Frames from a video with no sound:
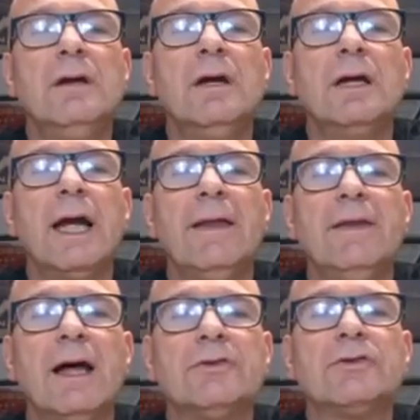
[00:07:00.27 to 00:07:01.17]
Again,
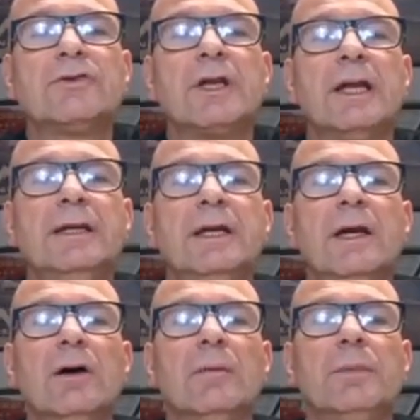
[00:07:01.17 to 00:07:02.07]
that just cleaned it
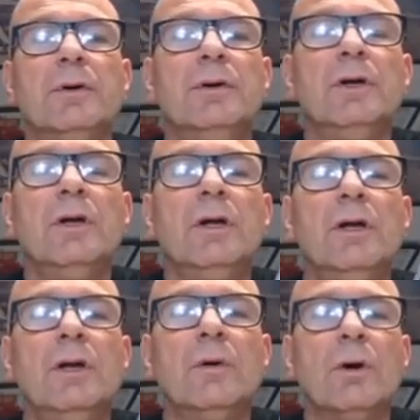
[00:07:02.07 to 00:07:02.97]
up.
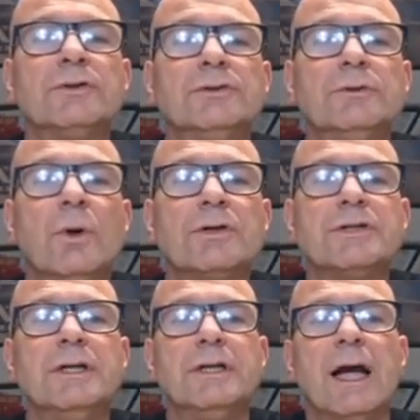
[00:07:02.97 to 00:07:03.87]

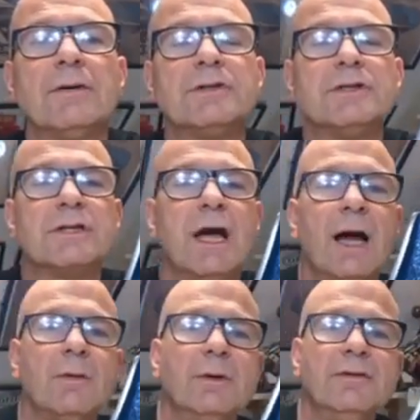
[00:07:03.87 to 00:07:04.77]
Washed it down to
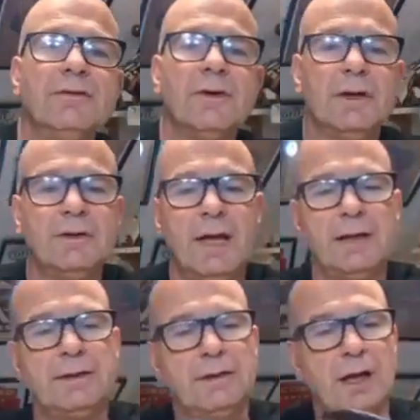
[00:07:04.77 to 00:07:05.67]
start with, and
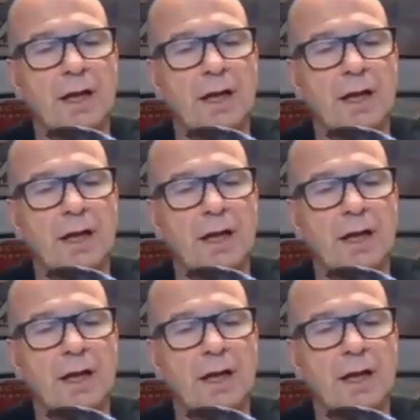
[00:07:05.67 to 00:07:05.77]
then